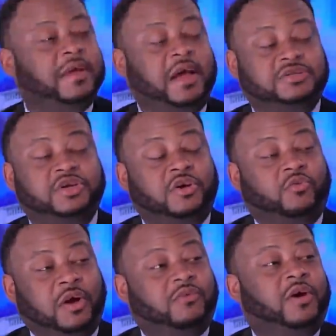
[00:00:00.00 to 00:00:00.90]
Because
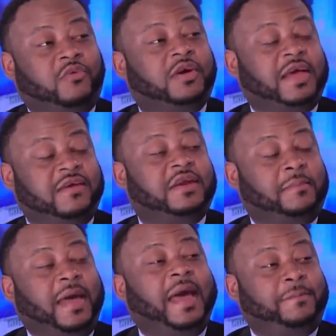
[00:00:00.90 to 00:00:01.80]
what will end
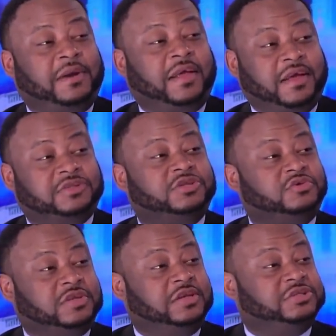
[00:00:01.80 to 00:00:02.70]
up happening is those
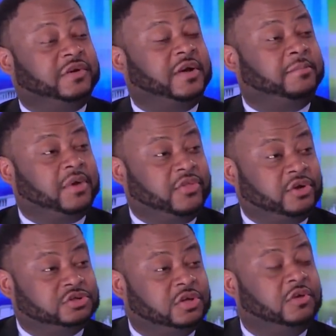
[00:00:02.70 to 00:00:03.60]
Nigerian
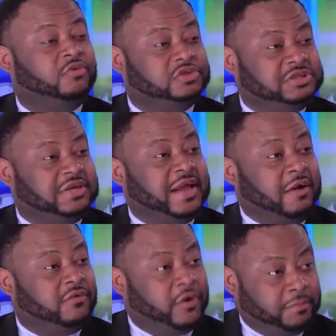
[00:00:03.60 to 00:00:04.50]
brothers will sit
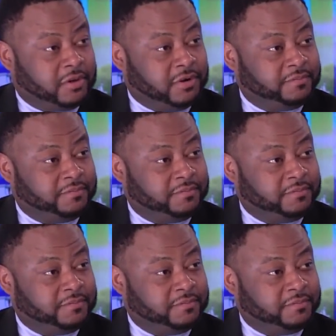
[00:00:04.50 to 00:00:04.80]
down with Oprah.